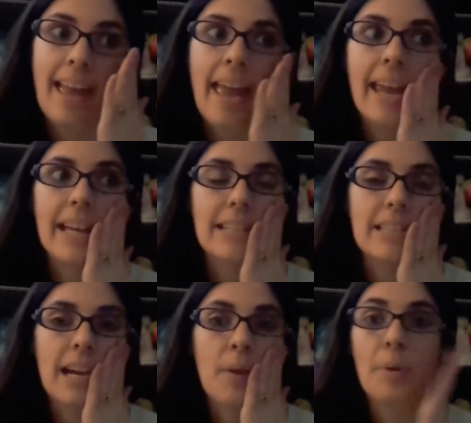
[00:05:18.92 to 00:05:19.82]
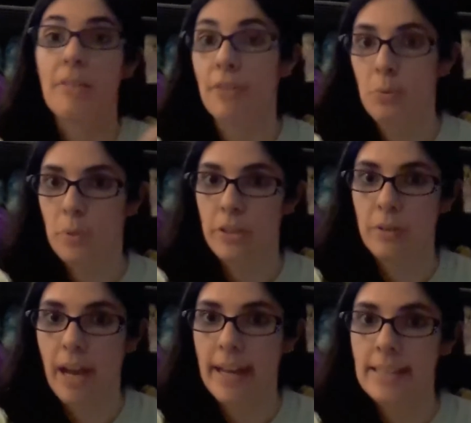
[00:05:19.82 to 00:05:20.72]
And I want to fair warn
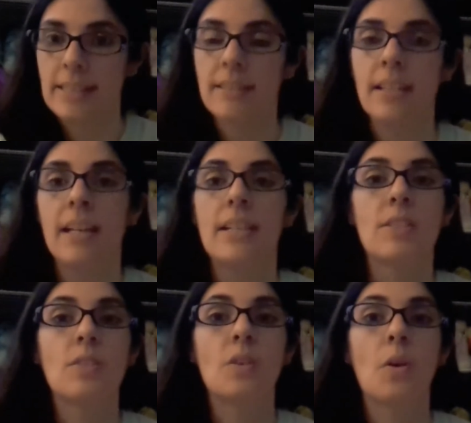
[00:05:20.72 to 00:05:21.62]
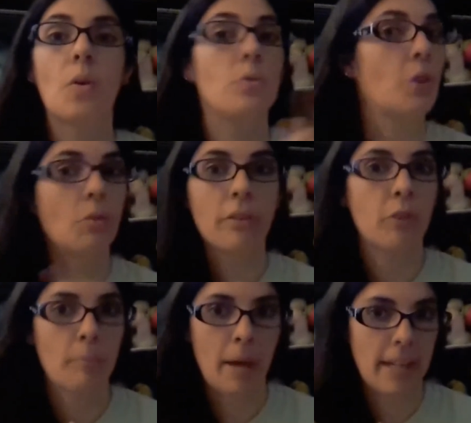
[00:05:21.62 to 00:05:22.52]
you guys, so don't look
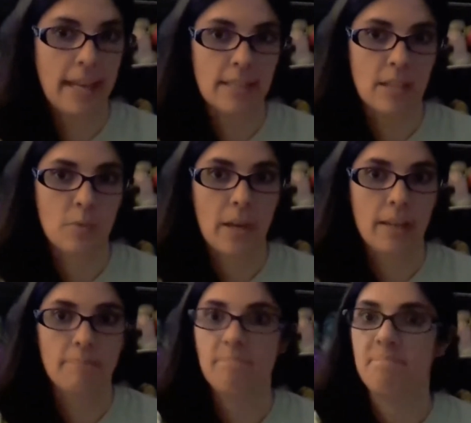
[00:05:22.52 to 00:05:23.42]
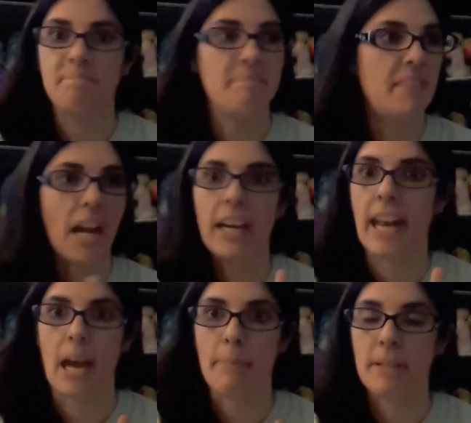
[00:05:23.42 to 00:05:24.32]
for a podcast next week. Not
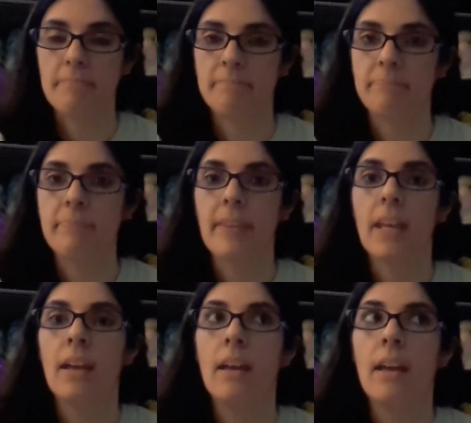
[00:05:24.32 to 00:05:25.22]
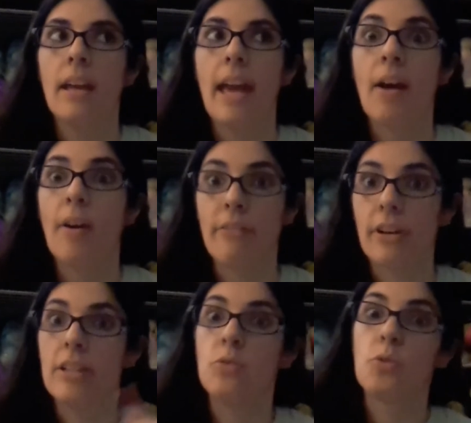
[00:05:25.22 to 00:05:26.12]
going to happen. However,
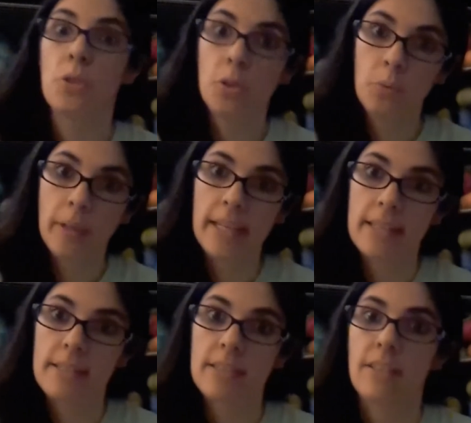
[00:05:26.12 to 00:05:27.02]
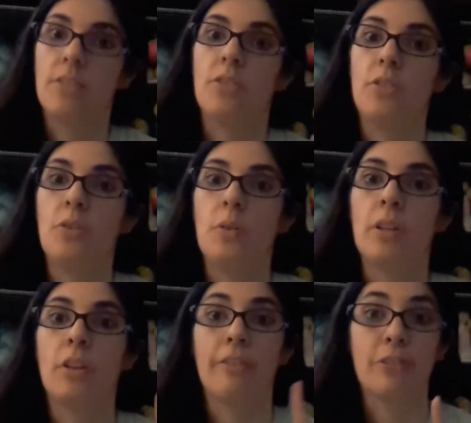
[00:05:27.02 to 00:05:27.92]
in 2 weeks, you
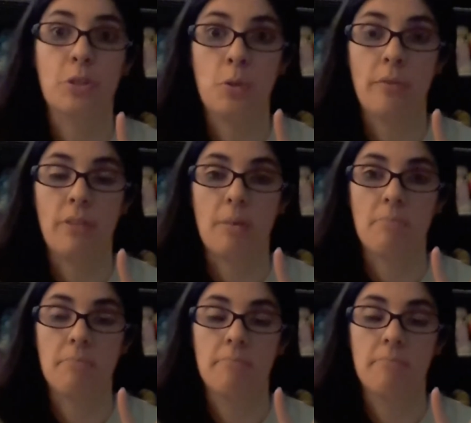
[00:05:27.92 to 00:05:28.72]
could look for 2 of them,